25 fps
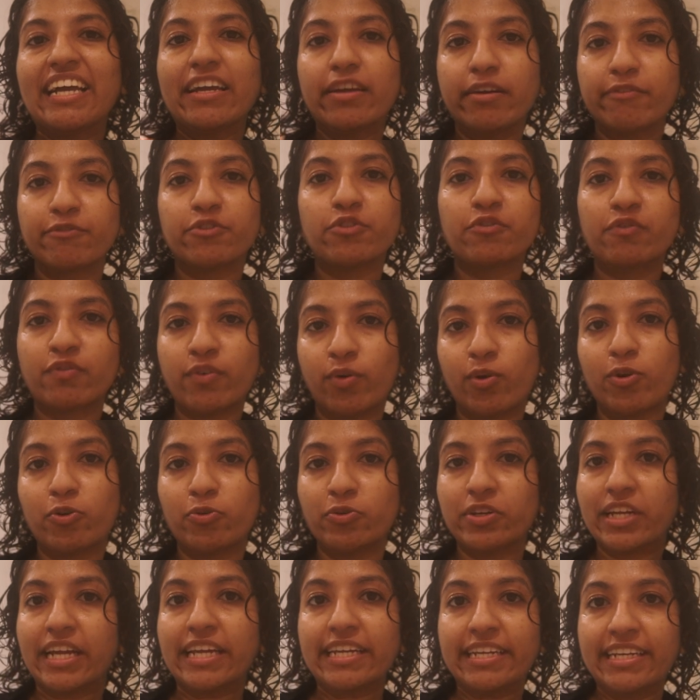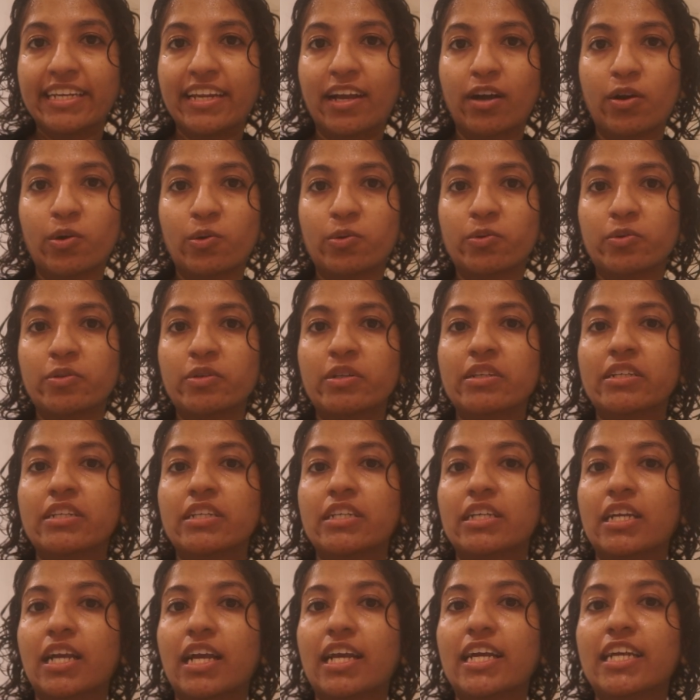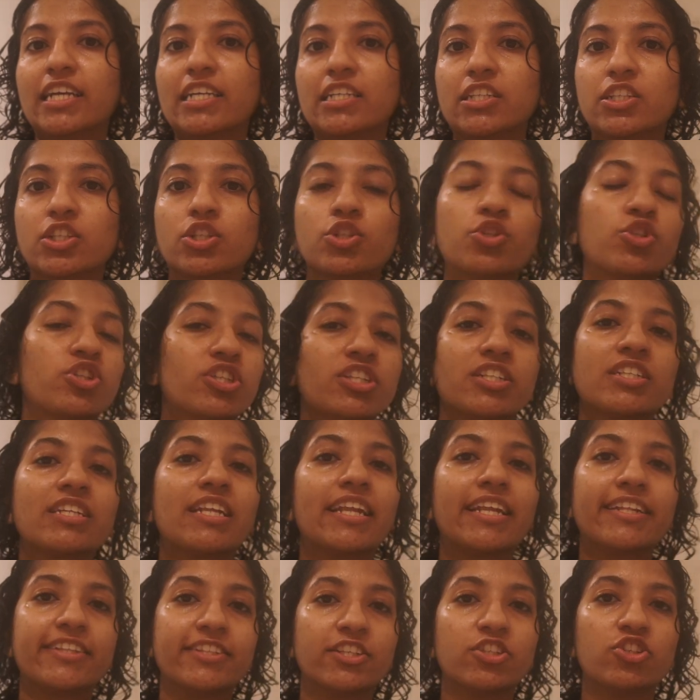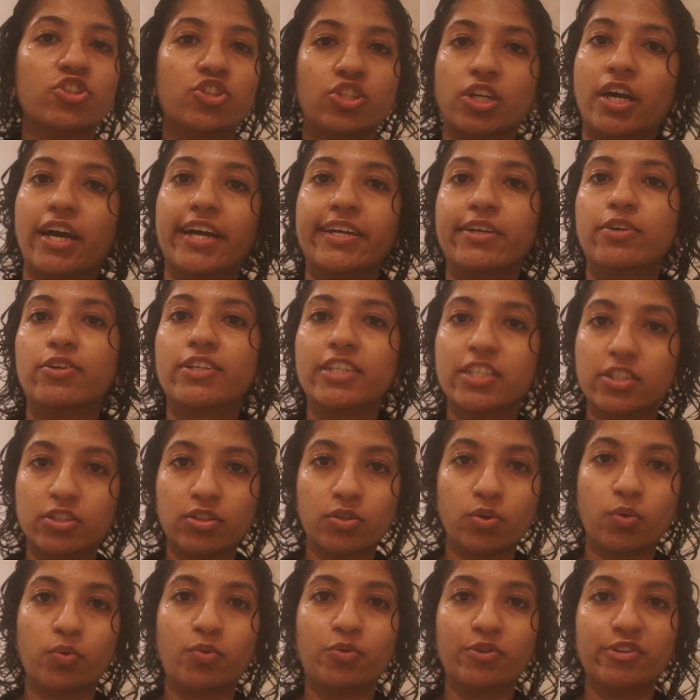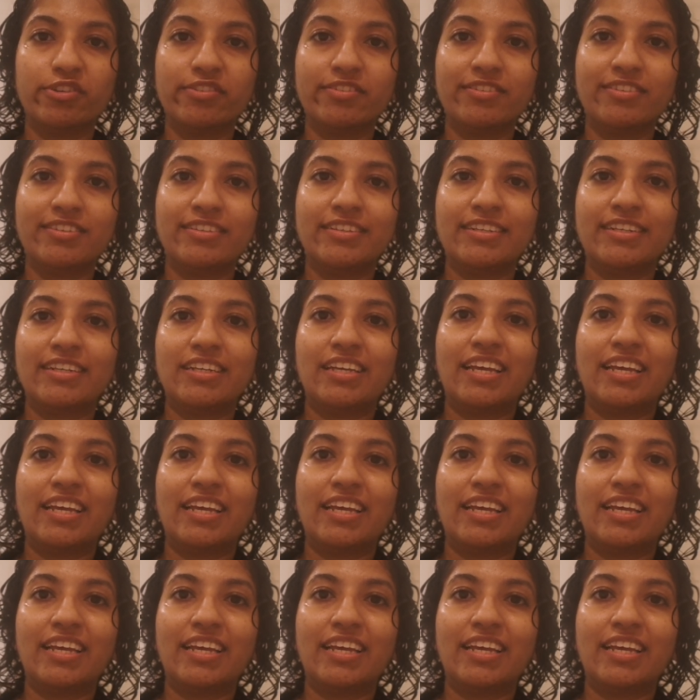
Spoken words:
I have to follow right now is to just let this dry on its own